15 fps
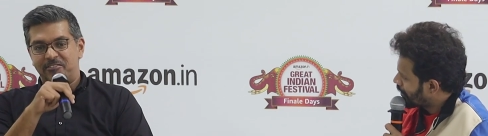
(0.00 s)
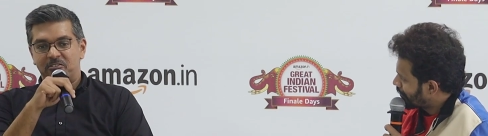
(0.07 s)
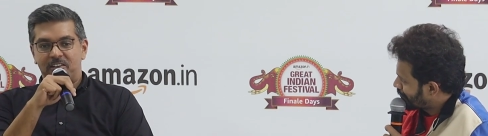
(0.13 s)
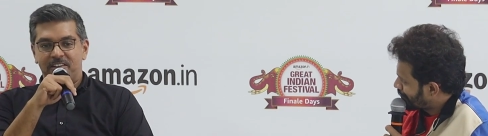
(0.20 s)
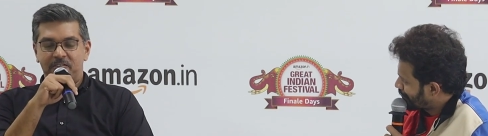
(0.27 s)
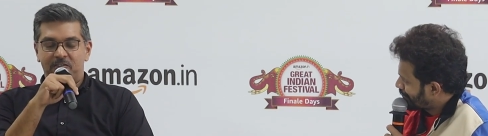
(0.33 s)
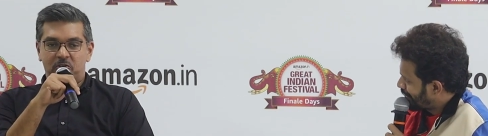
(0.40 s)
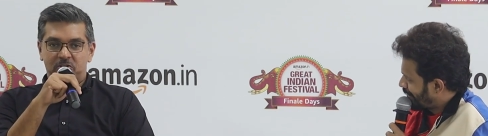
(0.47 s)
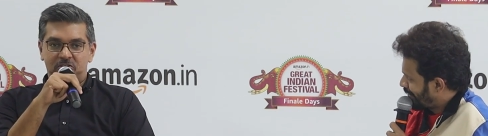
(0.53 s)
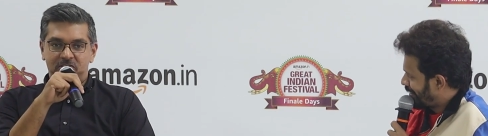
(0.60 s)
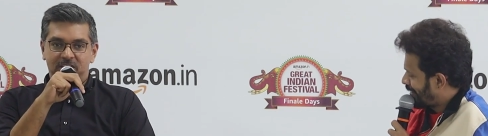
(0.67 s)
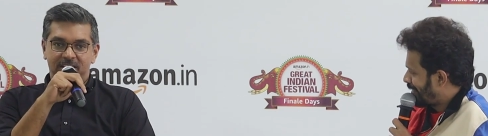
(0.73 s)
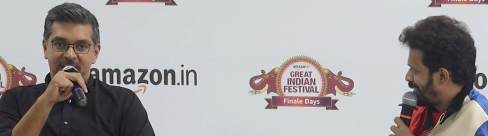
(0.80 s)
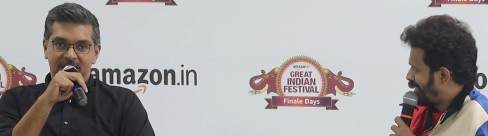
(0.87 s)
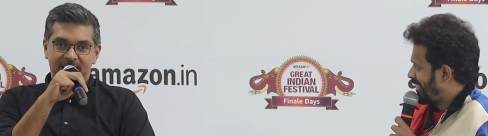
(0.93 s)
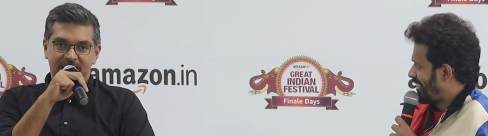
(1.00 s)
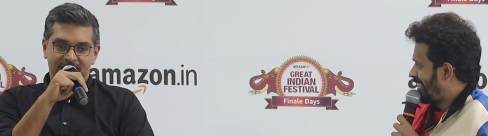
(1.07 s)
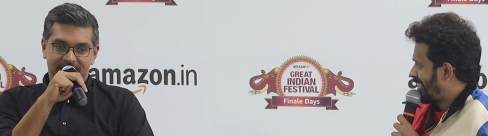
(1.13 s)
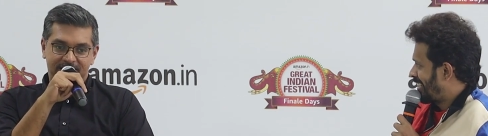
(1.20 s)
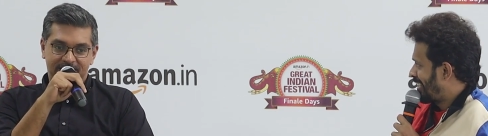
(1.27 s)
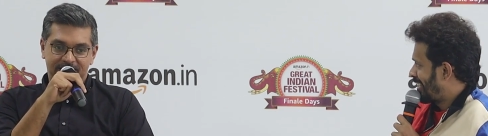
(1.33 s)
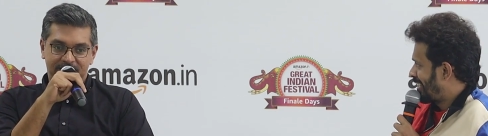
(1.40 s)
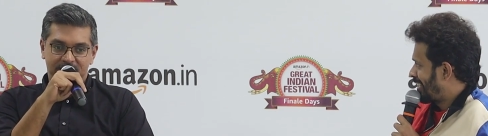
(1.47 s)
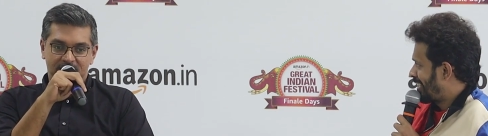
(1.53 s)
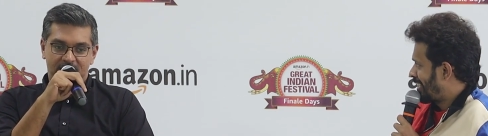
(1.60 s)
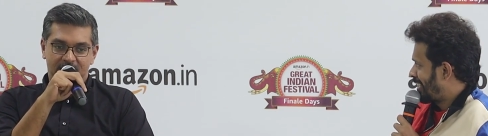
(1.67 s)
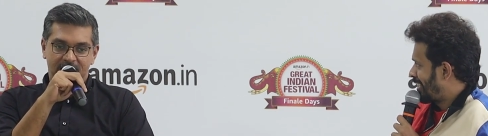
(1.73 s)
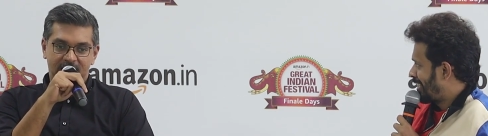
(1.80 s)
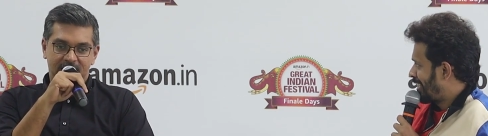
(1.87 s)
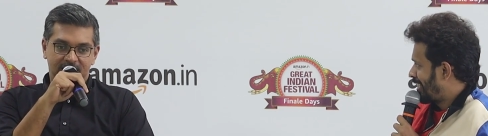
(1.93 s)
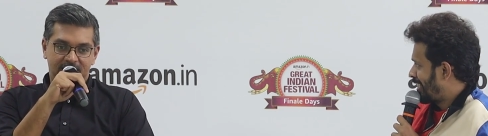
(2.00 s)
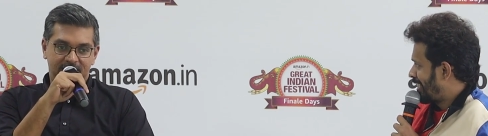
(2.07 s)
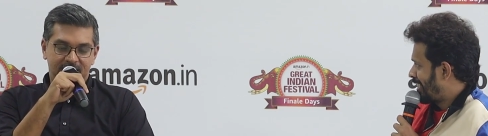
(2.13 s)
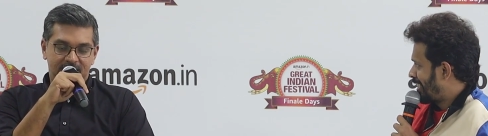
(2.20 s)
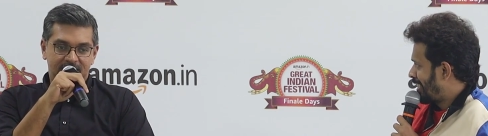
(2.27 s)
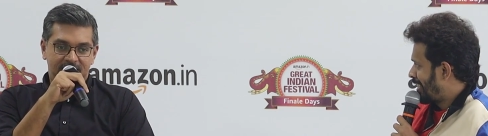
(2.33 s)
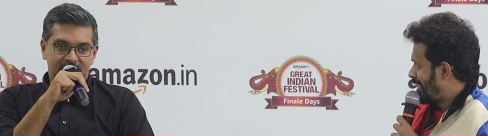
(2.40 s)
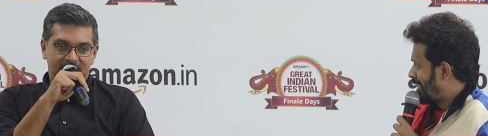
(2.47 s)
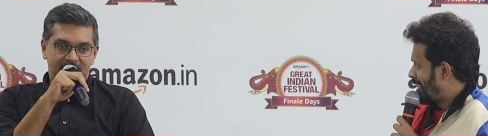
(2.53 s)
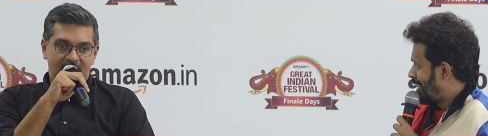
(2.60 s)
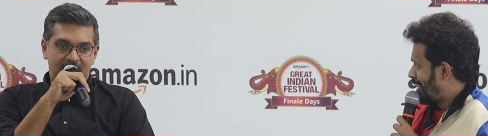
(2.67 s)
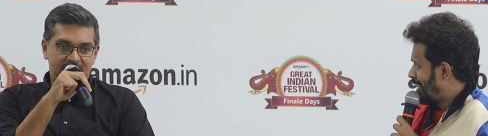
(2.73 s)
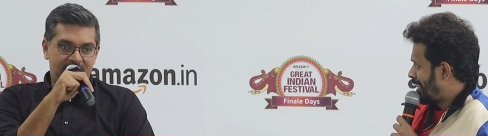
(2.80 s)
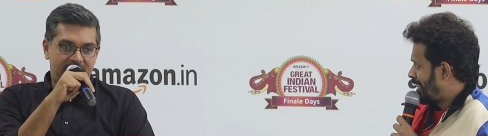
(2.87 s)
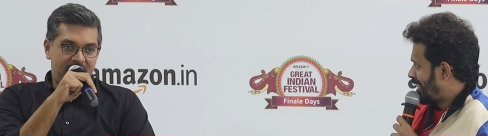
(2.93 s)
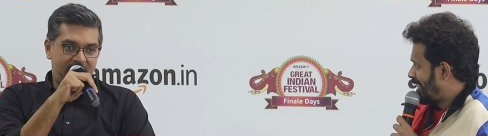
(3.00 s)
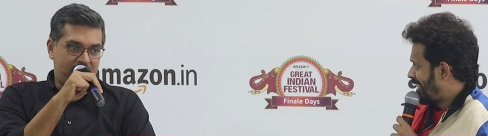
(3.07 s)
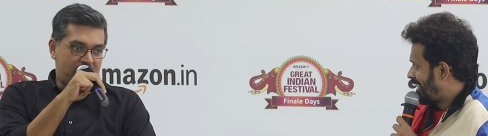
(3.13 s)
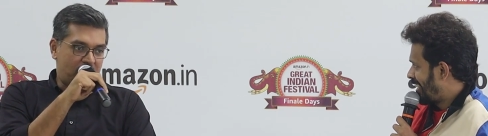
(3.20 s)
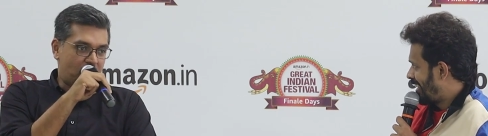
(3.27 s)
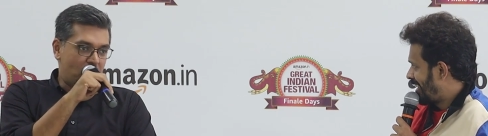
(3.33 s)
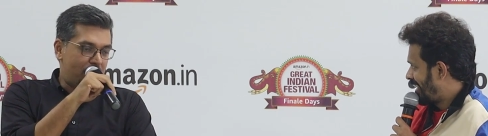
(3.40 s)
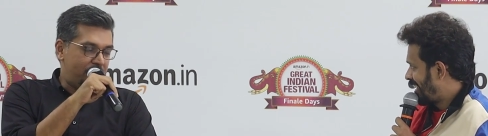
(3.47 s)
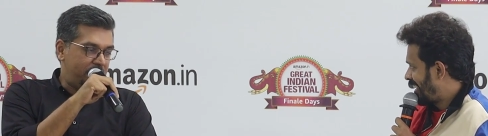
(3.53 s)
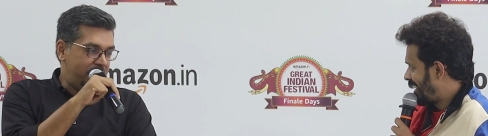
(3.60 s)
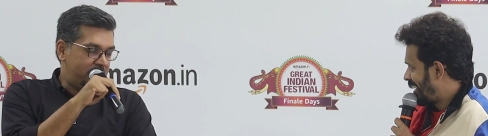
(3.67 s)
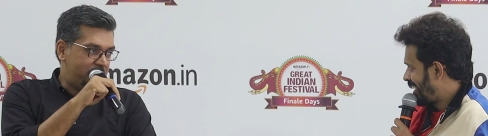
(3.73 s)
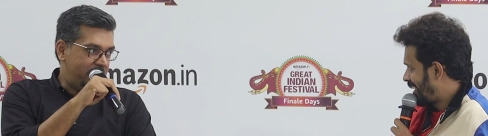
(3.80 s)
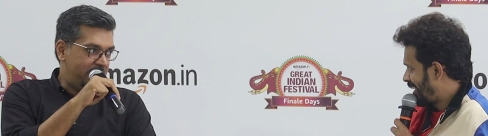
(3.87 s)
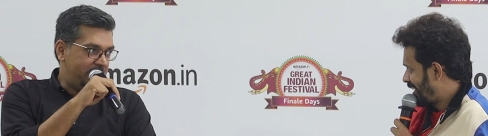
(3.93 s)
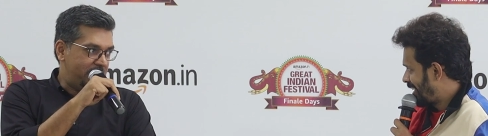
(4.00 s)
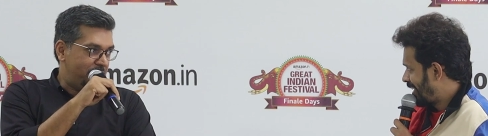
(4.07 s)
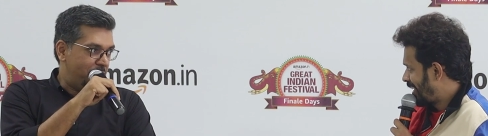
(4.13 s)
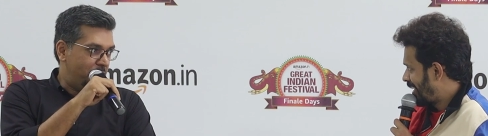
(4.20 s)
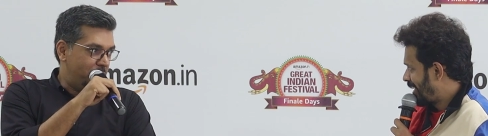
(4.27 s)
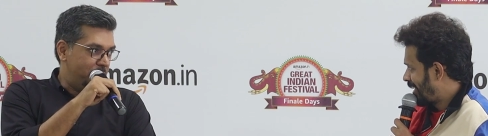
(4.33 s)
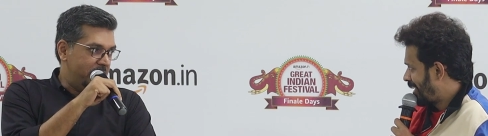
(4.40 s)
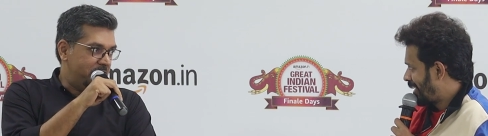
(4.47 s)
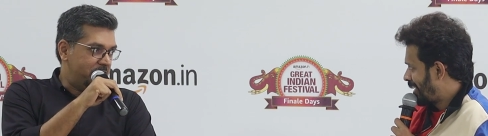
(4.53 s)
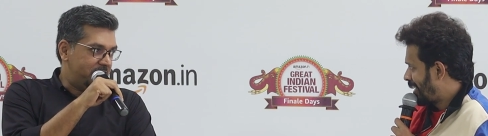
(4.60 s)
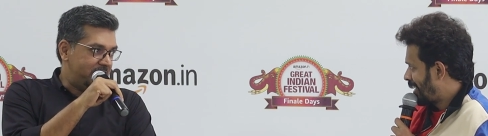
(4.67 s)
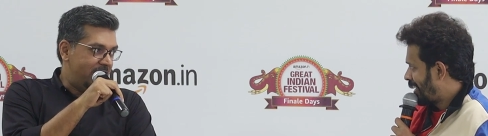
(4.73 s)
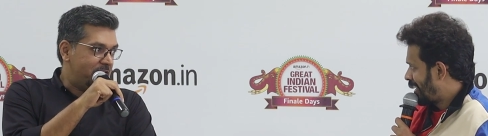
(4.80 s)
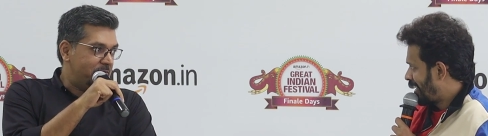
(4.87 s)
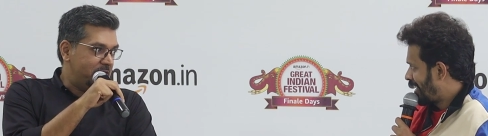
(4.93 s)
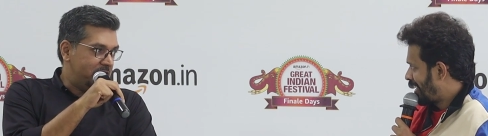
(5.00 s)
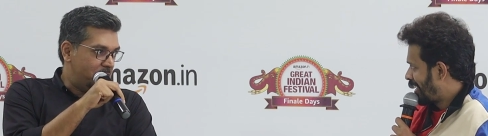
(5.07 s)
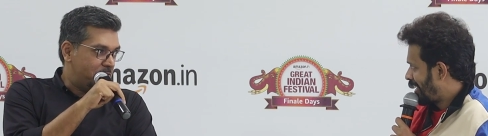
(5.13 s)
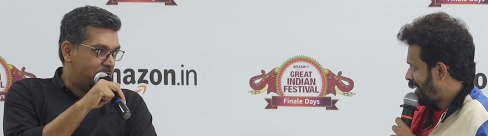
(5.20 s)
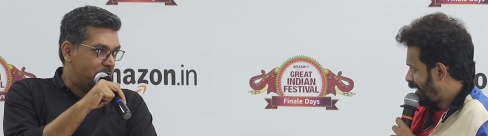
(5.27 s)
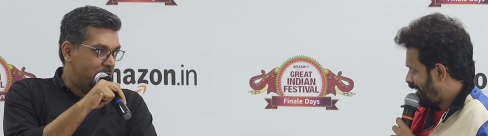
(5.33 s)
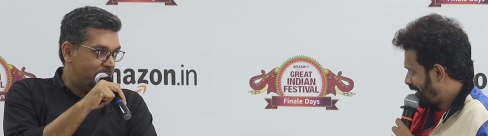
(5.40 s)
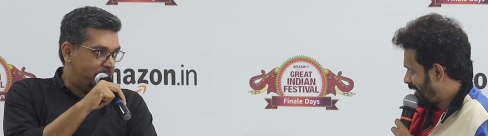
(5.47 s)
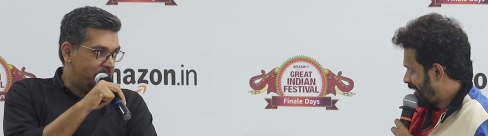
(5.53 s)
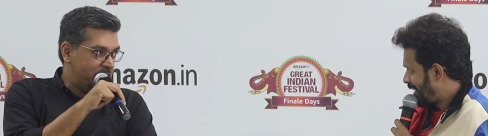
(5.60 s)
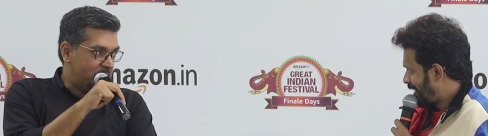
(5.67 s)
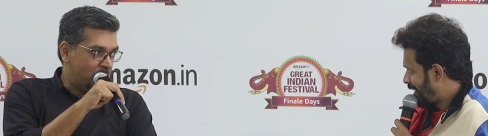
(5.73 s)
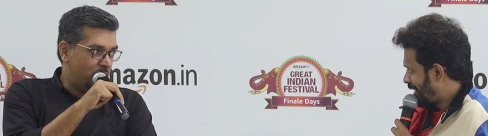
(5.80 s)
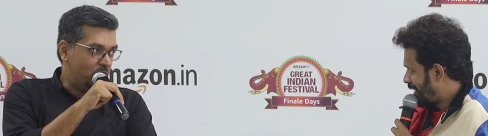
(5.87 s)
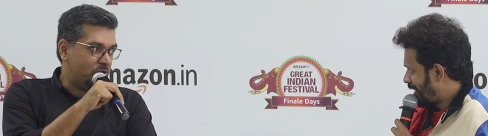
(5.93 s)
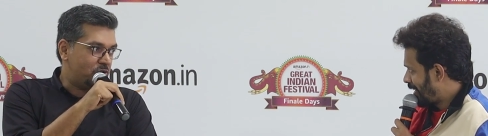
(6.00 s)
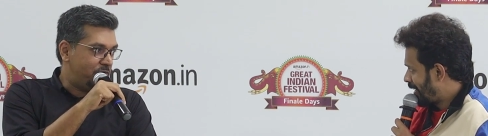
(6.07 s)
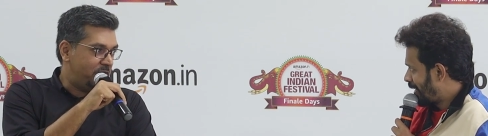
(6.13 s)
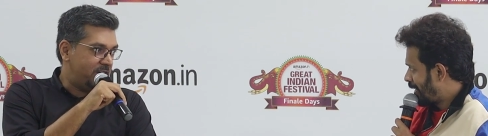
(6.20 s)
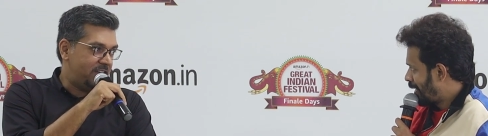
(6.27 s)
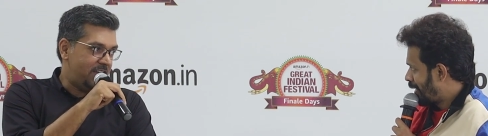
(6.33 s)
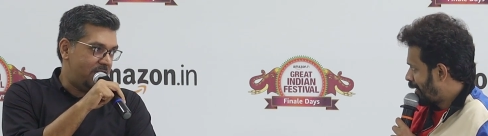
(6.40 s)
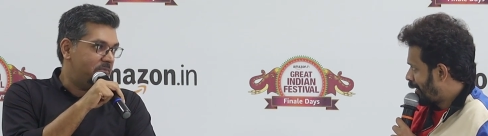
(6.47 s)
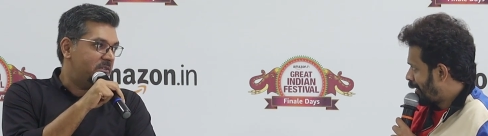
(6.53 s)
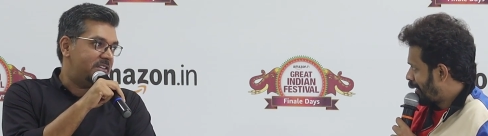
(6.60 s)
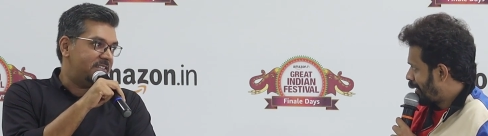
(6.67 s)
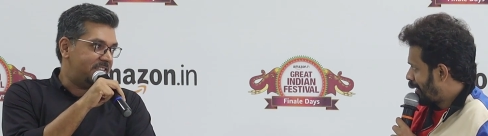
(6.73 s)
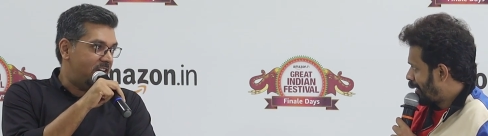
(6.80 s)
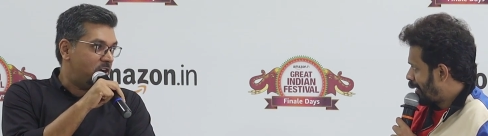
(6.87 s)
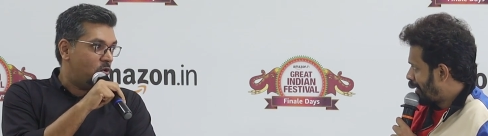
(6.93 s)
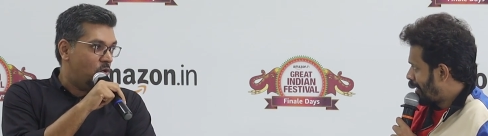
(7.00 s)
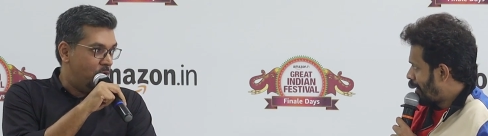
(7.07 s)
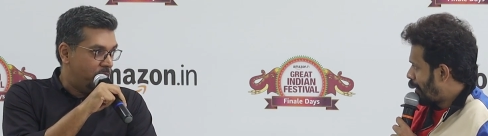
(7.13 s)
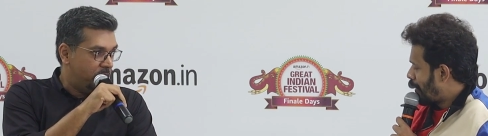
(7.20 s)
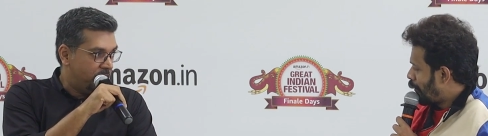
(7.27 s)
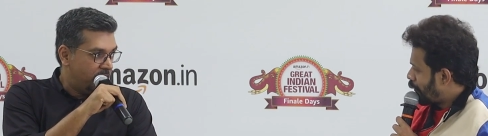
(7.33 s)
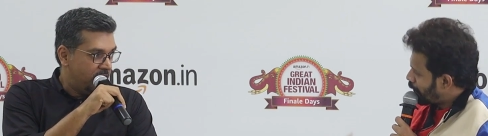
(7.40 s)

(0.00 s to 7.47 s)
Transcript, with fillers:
Speaker 1: So unfortunately, uh, I start the day with a coffee. It's very tough for me to start without a coffee. So most of the time, it is at home.